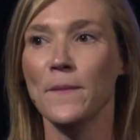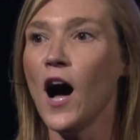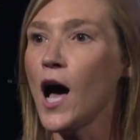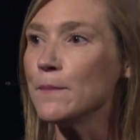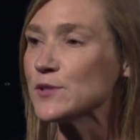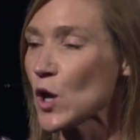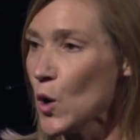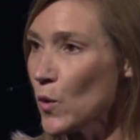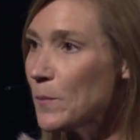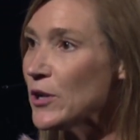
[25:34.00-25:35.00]
Moms,
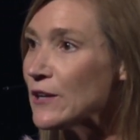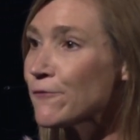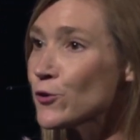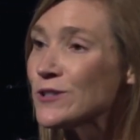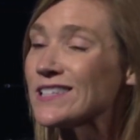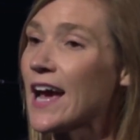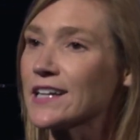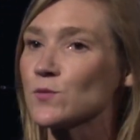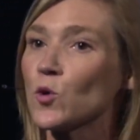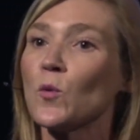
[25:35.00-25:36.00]
we're putting fruit
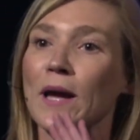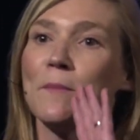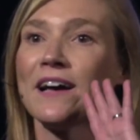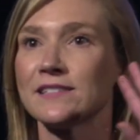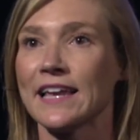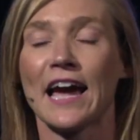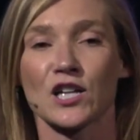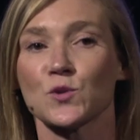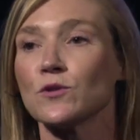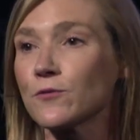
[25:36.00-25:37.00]
snacks. We're way past the
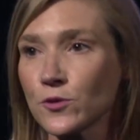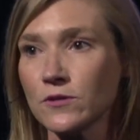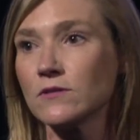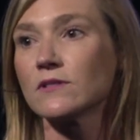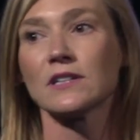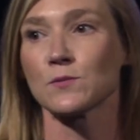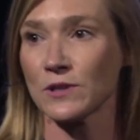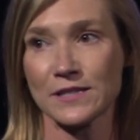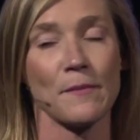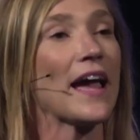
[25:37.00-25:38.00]
actual fruit
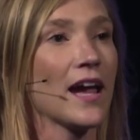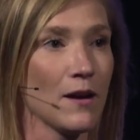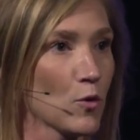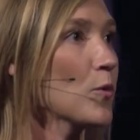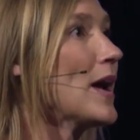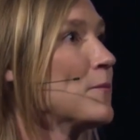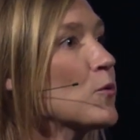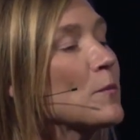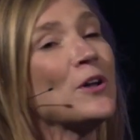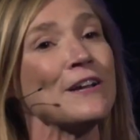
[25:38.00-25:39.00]
because it's May.
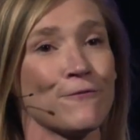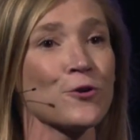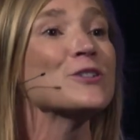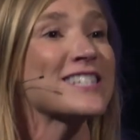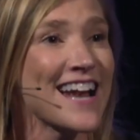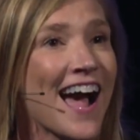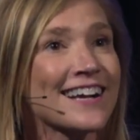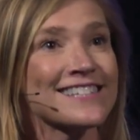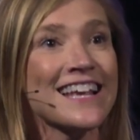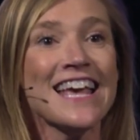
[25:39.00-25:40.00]
We're putting fruit
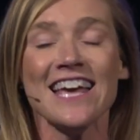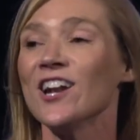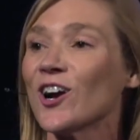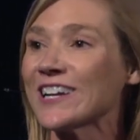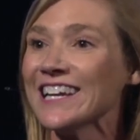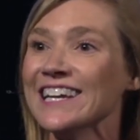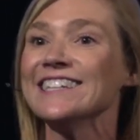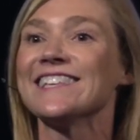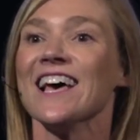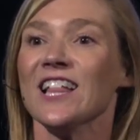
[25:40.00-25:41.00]
snacks in our
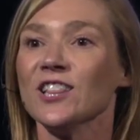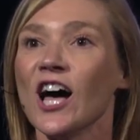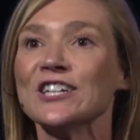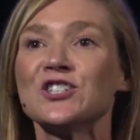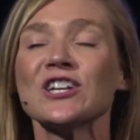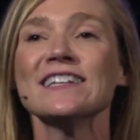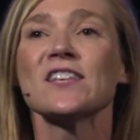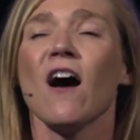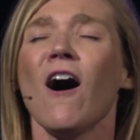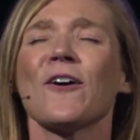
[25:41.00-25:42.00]
kids'
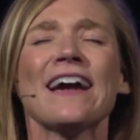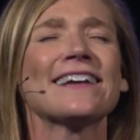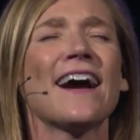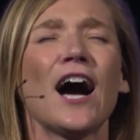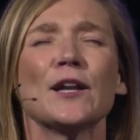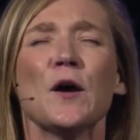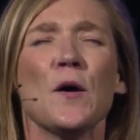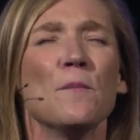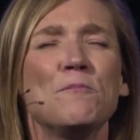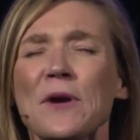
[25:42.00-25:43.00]
lunches. All right, God,
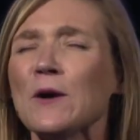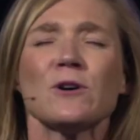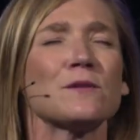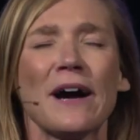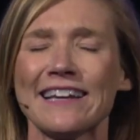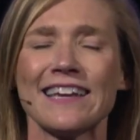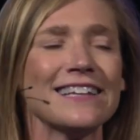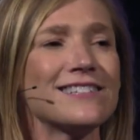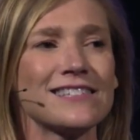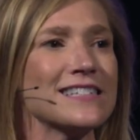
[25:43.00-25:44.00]
be with my
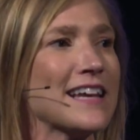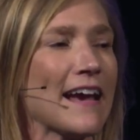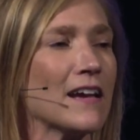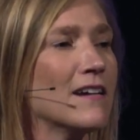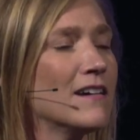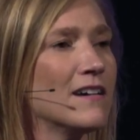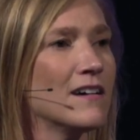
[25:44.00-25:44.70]
kids today.